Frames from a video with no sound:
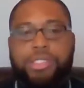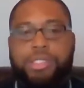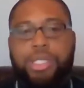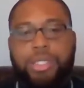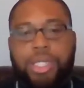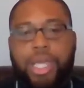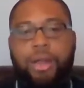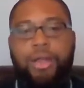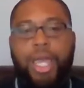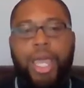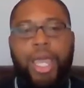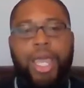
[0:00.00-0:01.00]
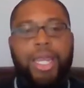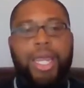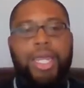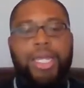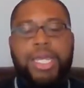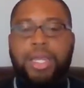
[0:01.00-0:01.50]
sit there
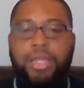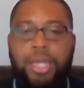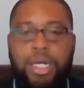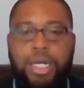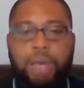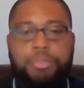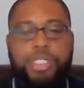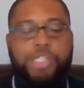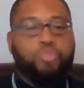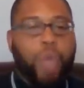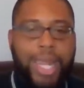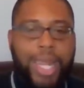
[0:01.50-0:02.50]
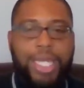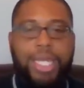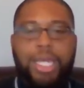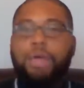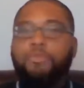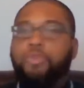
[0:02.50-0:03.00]
and he'll look up just
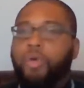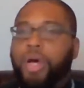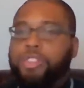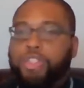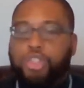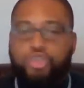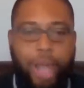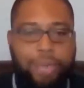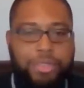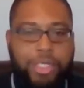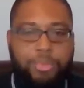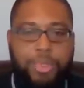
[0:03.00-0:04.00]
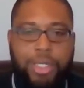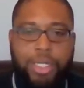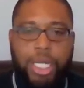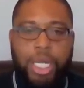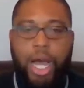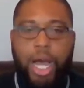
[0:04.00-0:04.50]
waiting for us to drop
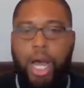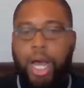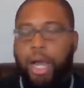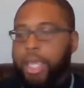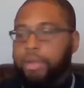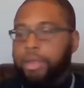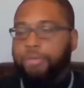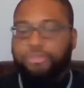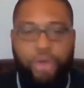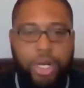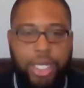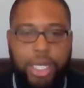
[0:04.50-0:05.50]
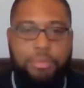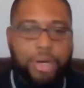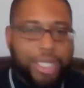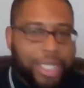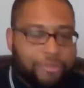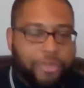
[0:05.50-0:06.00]
something in front of him
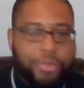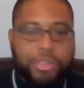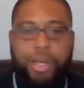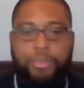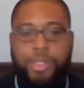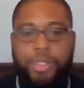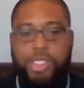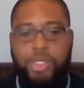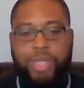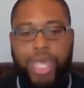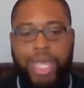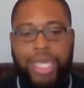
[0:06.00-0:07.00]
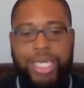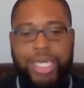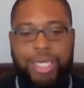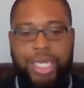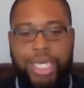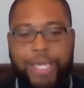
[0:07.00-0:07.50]
or give him something so that he
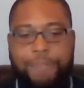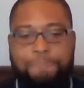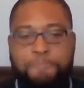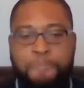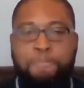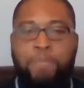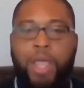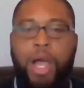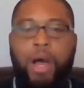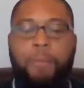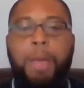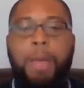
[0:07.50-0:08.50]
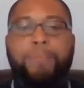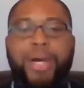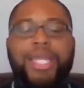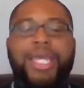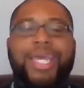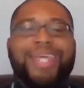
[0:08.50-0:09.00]
can eat.
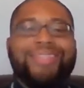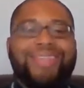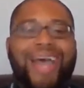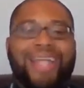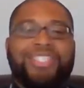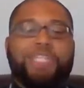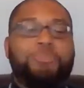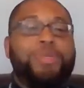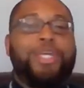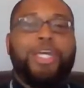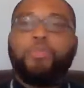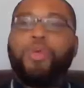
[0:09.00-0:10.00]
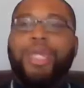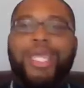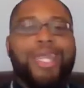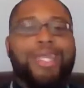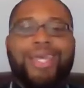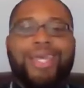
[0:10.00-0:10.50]
But it's not just because we're
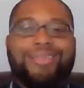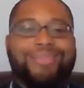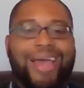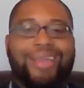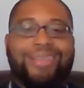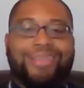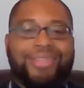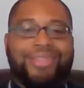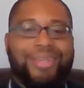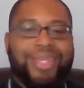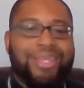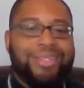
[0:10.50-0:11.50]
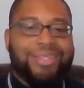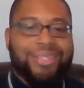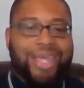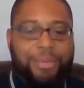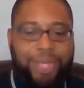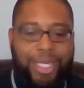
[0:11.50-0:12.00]
eating, it's not necessarily his
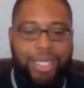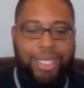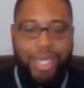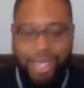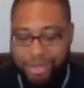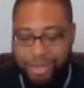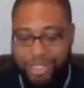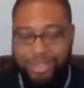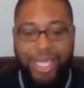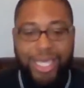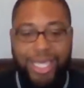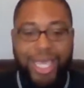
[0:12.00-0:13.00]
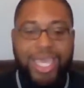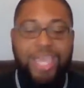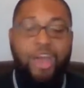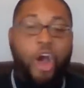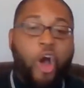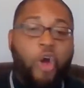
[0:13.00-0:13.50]
time to eat. Here's the thing.
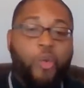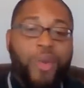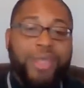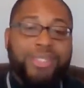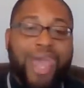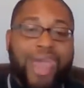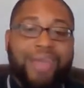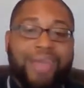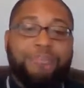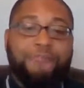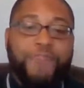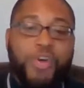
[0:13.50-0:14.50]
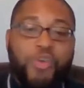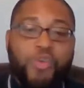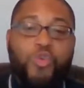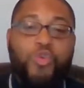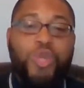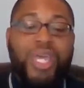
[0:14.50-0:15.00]
He always has
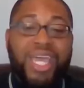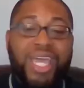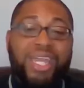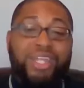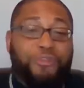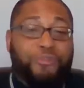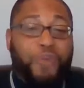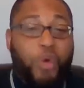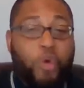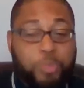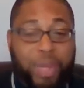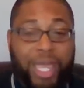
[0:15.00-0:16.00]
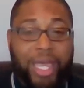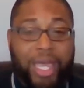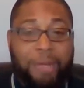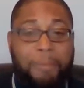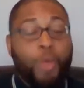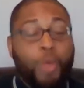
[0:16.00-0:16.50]
food in his food
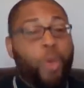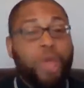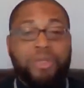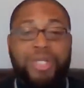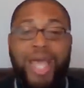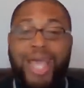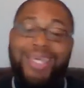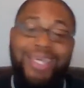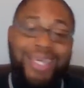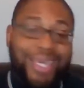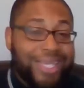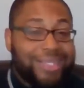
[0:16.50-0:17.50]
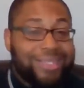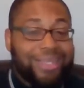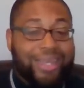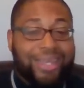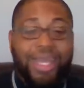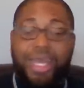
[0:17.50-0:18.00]
pan. Whether or not he eats
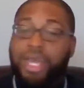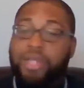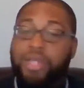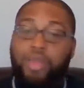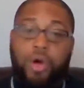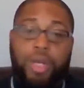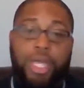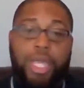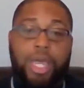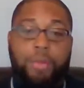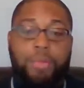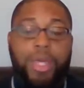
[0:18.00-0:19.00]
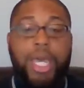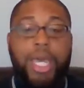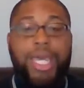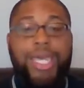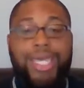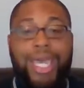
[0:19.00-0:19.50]
it is on him.
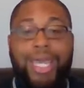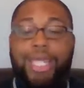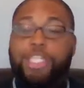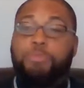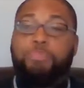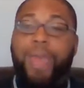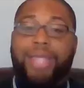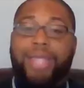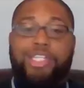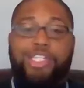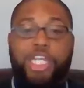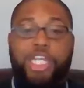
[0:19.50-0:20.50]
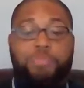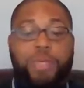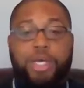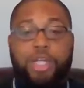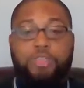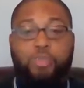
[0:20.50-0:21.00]
He can't expect that just
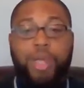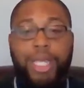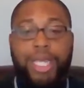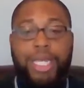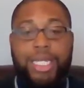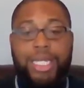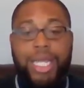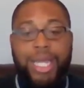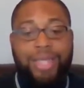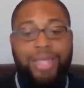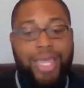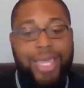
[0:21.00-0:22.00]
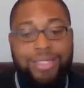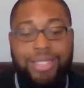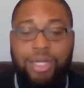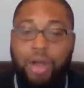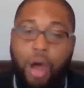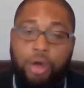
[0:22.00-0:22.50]
because we're eating that he's
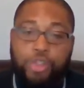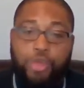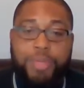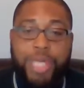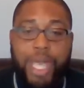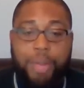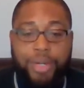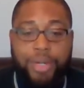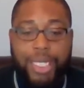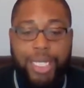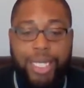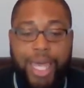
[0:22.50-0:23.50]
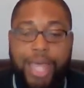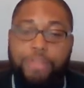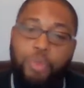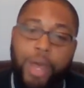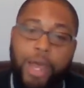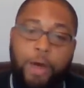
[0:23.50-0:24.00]
going to also be able to eat
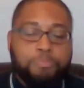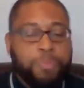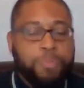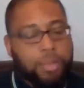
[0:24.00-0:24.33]
as well.